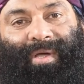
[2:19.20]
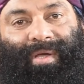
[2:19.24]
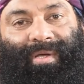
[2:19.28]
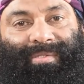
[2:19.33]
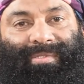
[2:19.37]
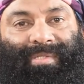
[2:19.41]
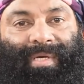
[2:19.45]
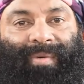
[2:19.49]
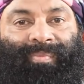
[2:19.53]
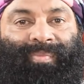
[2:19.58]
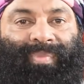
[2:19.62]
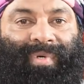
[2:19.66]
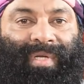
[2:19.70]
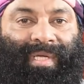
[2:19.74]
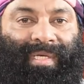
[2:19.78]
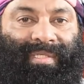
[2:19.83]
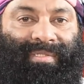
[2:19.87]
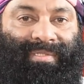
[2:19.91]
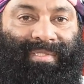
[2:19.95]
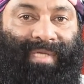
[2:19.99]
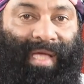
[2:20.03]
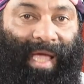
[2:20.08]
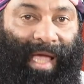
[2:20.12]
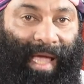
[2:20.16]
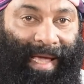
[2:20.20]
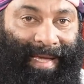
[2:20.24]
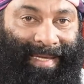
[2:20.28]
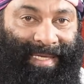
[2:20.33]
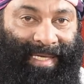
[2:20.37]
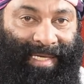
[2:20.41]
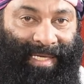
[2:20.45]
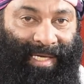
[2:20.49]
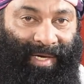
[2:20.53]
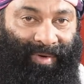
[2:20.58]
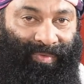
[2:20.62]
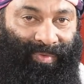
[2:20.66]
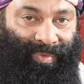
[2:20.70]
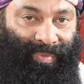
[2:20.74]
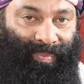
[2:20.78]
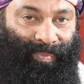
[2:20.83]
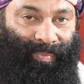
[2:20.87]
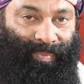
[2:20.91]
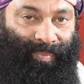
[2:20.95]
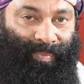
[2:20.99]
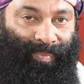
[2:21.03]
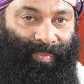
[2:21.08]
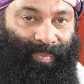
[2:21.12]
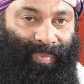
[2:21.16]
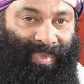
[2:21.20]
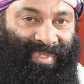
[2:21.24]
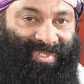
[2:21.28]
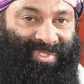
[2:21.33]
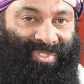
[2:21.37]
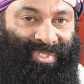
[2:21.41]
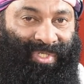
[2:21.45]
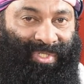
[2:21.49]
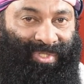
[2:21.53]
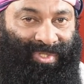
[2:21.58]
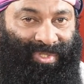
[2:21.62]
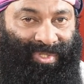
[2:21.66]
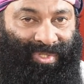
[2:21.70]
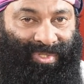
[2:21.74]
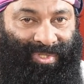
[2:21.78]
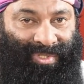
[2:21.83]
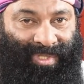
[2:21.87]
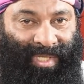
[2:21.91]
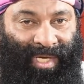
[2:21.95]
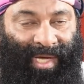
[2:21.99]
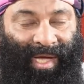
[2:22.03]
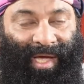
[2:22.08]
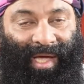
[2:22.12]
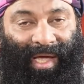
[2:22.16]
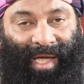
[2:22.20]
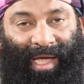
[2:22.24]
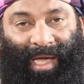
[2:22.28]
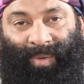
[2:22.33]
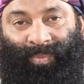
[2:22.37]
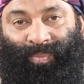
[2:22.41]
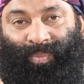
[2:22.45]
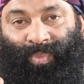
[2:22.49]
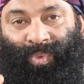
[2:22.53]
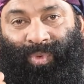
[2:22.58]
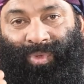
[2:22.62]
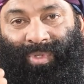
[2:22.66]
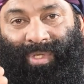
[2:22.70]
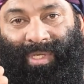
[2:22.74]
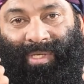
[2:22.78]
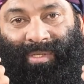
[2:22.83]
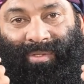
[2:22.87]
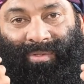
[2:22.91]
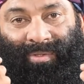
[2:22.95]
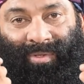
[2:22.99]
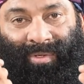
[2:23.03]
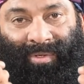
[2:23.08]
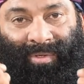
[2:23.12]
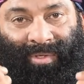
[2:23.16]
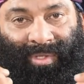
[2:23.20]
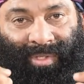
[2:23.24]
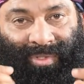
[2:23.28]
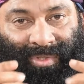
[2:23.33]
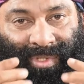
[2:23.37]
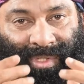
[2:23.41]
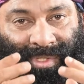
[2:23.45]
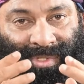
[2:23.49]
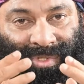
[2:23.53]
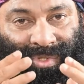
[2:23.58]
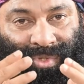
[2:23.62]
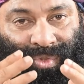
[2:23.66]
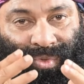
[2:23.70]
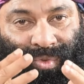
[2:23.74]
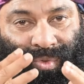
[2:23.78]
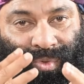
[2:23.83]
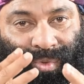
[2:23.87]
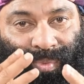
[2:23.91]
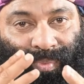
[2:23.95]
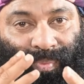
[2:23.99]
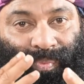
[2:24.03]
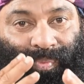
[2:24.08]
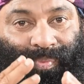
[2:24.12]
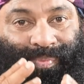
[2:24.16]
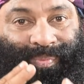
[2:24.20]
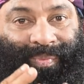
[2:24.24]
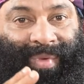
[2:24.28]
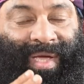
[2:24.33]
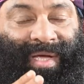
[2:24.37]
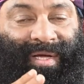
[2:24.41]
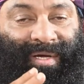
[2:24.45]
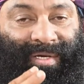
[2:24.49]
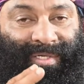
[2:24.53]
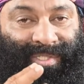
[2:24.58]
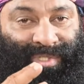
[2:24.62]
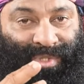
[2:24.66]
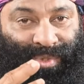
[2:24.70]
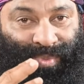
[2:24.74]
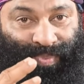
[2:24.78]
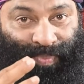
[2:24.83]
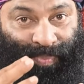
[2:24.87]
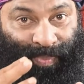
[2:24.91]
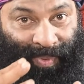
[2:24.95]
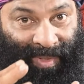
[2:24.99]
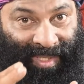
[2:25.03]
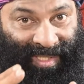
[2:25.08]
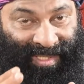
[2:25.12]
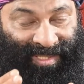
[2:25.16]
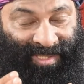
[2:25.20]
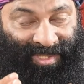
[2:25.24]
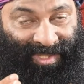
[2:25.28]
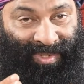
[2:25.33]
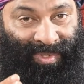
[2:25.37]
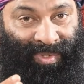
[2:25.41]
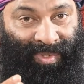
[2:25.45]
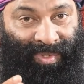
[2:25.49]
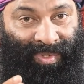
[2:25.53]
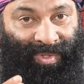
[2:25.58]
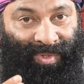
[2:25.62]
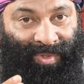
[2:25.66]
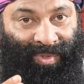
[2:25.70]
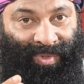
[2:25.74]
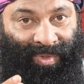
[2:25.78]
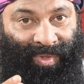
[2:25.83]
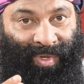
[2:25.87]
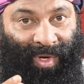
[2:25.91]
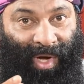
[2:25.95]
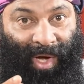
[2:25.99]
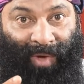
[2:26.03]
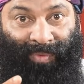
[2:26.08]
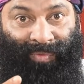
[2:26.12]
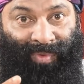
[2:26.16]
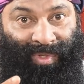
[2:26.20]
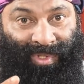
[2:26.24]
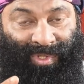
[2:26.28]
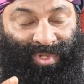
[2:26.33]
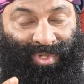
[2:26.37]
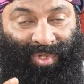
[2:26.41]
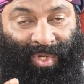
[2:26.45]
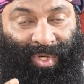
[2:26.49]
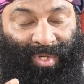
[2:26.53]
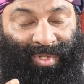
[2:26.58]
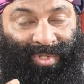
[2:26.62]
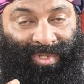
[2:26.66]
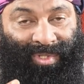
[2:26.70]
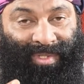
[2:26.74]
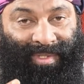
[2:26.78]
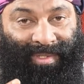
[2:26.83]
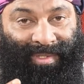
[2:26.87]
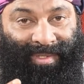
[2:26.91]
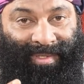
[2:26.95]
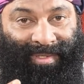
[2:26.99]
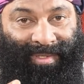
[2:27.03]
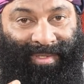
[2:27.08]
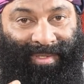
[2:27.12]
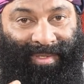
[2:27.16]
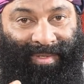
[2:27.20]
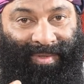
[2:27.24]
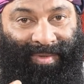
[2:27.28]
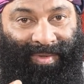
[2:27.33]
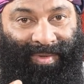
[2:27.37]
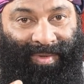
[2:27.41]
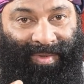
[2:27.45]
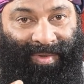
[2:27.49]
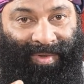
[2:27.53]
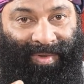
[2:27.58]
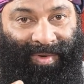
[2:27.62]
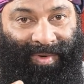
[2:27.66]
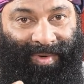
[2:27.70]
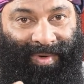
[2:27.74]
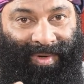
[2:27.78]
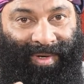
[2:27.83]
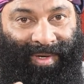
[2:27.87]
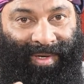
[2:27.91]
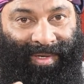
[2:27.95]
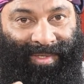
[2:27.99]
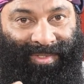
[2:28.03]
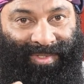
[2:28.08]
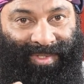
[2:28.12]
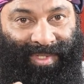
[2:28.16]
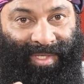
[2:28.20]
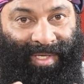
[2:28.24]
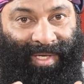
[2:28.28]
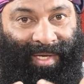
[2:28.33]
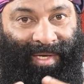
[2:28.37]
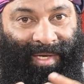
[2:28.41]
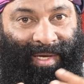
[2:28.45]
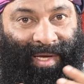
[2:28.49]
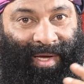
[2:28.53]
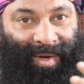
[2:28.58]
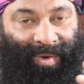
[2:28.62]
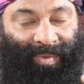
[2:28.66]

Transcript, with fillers: somebody is hacking our messages and putting dirty things to make us split. I was shocked. See,